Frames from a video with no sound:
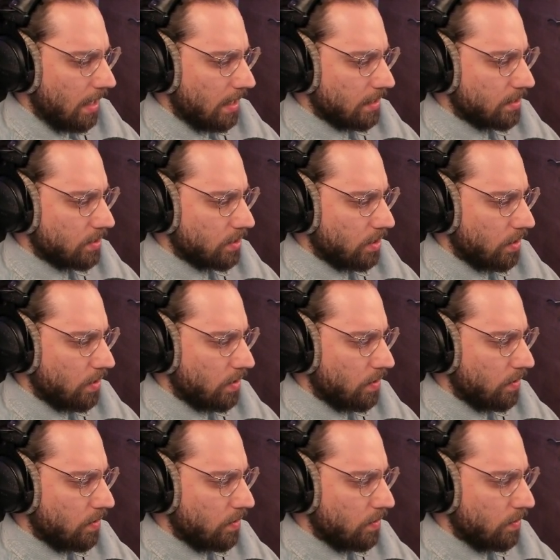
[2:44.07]

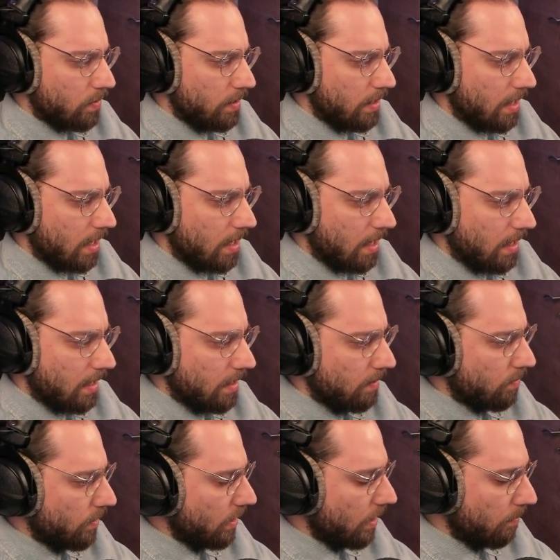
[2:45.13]
So yeah, I
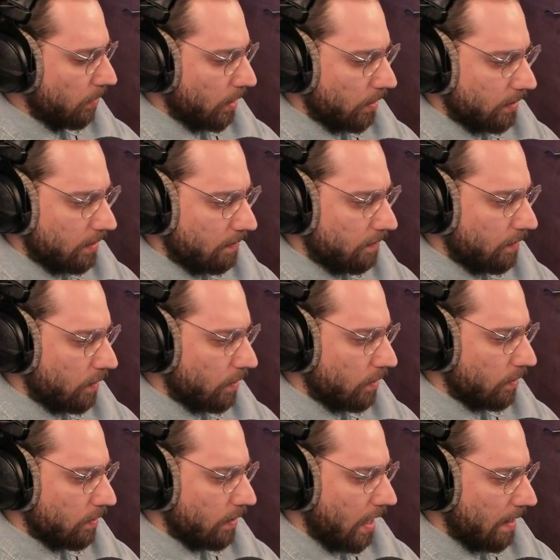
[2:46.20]
really applaud them
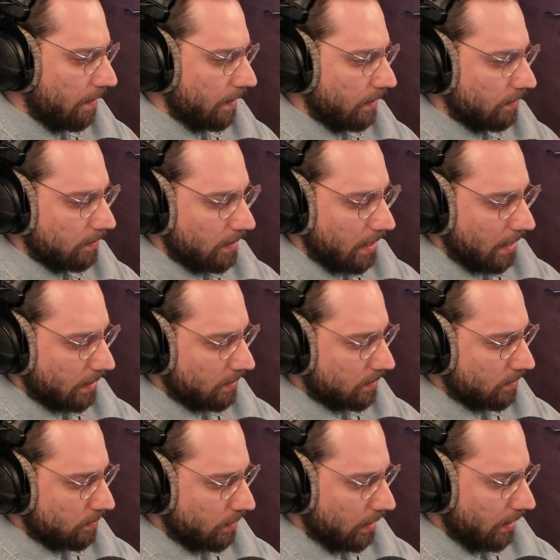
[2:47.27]
for having
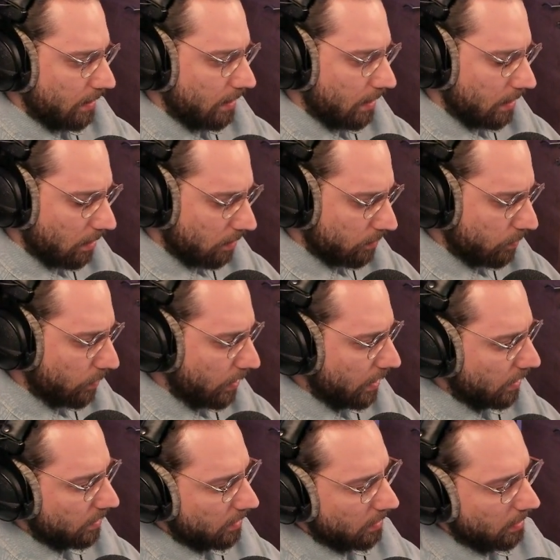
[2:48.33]
that really kickoff
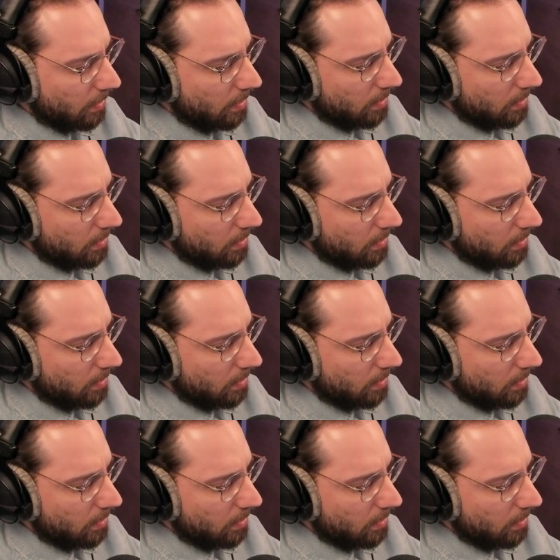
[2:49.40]
week.